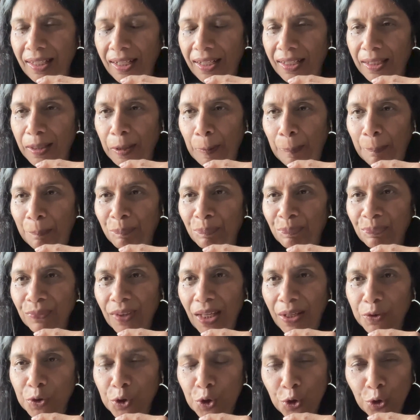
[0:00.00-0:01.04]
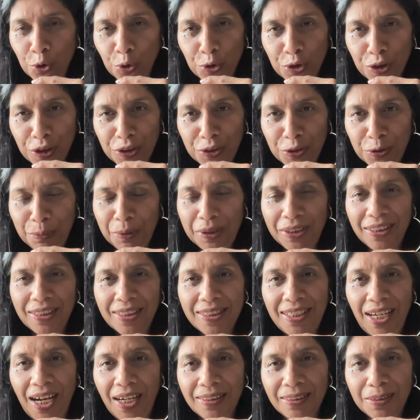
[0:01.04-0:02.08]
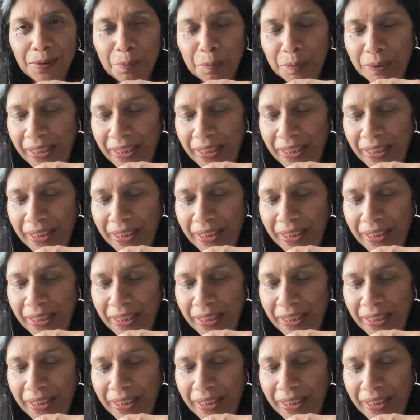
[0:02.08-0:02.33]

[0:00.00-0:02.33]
I was chosen to be the startup